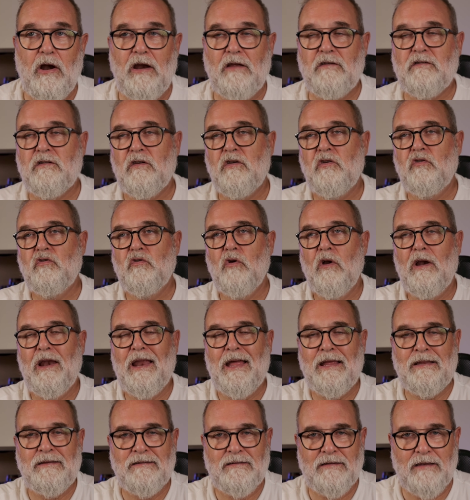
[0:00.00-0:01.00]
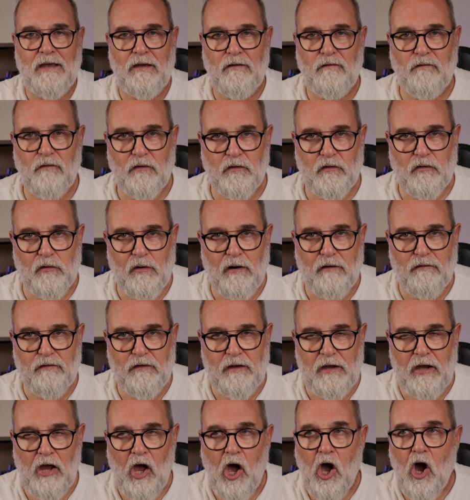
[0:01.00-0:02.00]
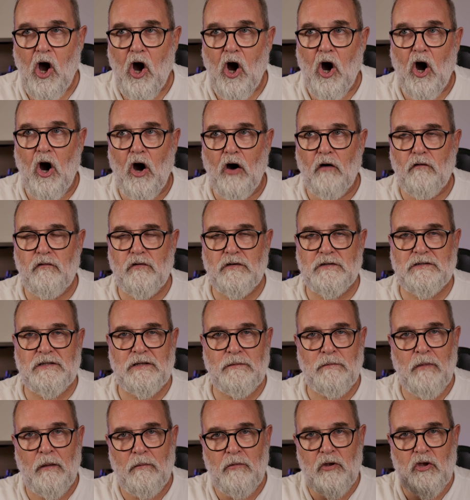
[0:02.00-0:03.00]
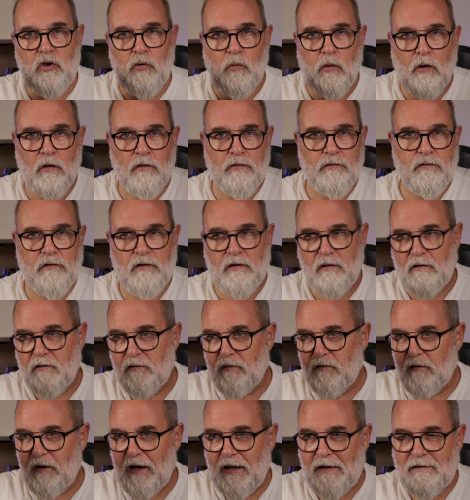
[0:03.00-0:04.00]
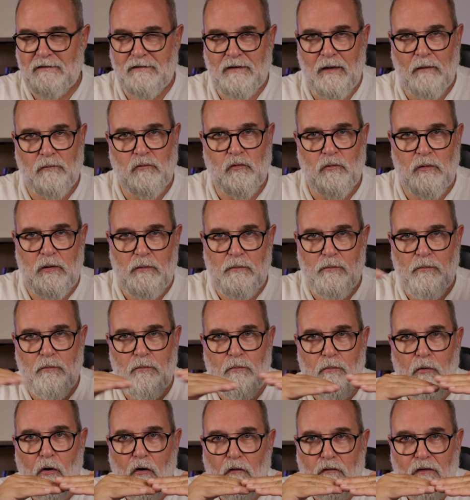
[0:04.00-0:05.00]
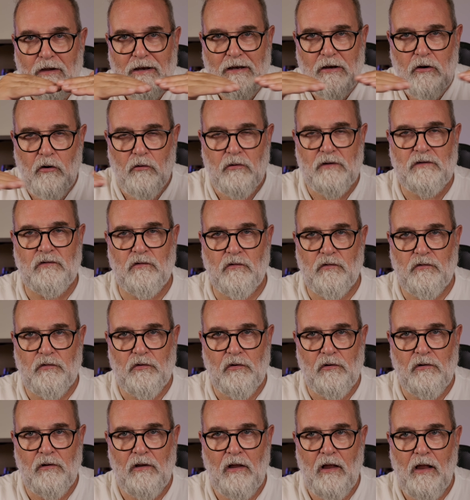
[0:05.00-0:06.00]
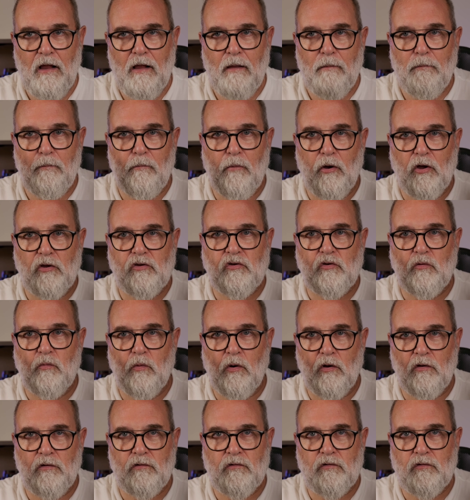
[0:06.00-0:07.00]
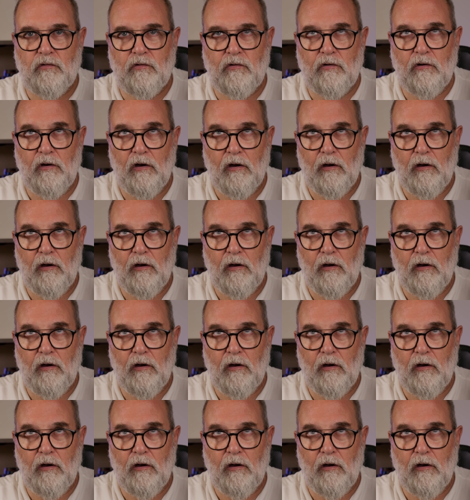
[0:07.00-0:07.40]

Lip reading: let's say you do landscape photography, obviously maybe you want the landscape to be perfectly horizontal, but you want to